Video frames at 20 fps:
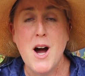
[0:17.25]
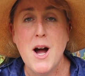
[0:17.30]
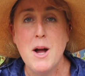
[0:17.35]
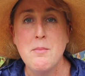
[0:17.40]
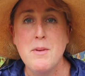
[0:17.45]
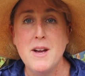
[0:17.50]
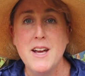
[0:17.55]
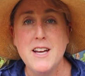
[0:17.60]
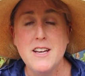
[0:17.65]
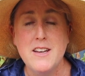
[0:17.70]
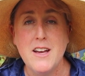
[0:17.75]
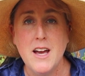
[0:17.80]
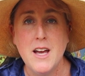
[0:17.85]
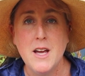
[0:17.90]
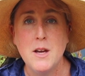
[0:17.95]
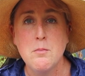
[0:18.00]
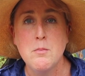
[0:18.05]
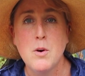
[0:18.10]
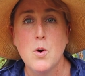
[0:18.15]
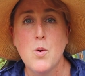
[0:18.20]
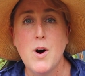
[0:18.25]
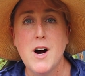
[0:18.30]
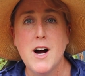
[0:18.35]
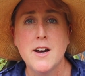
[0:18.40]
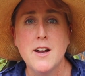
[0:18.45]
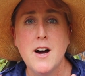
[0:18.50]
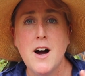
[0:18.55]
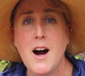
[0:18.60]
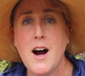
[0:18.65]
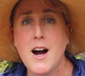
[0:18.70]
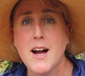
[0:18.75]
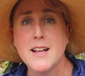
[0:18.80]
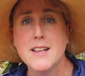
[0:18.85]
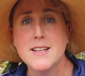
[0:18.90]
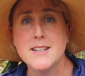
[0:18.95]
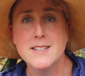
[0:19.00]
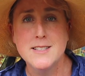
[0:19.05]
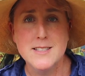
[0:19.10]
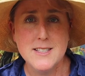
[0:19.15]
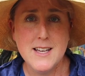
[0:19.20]
I made a Moana
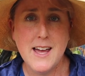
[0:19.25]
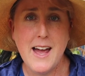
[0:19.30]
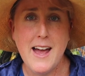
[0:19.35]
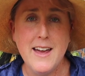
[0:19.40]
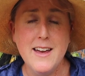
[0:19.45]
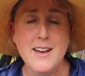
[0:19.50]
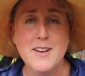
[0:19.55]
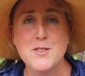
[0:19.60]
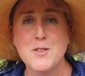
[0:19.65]
Island cake,